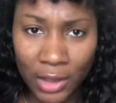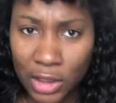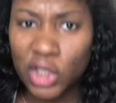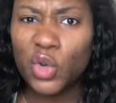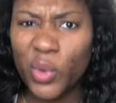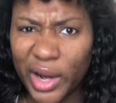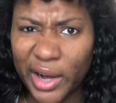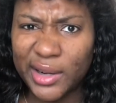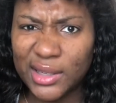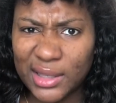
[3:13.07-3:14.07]

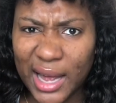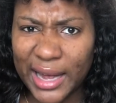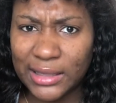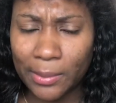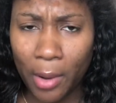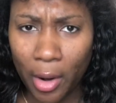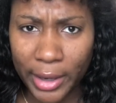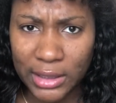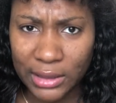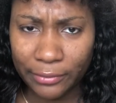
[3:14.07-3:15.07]
square size
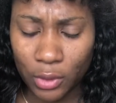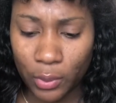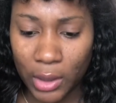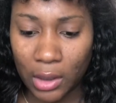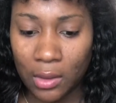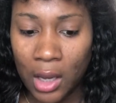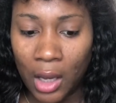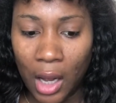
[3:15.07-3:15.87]
parts, if you will.